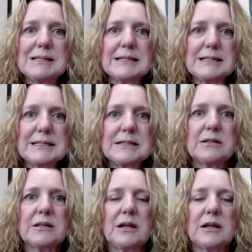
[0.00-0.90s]

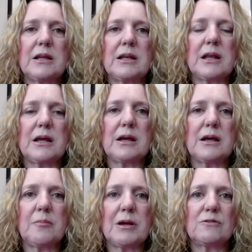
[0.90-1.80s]
business. And
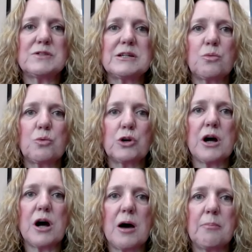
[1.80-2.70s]
I oversee our
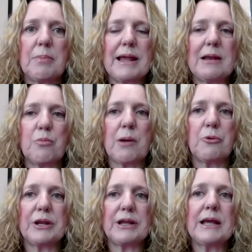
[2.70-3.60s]
work comp and
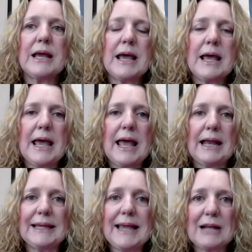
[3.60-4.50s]
property
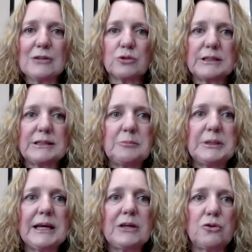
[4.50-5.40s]
and casualty
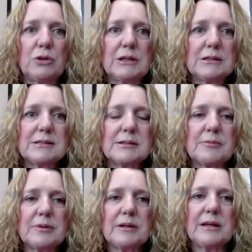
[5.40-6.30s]
TPA
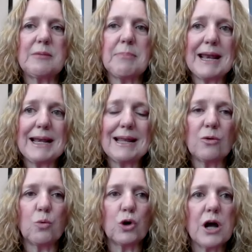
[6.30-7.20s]
units. Embedded
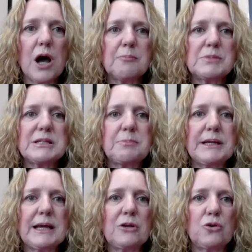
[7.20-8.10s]
in the work comp
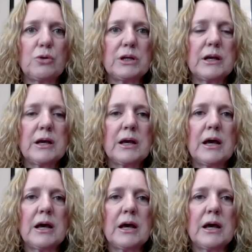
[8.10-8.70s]
TPA unit,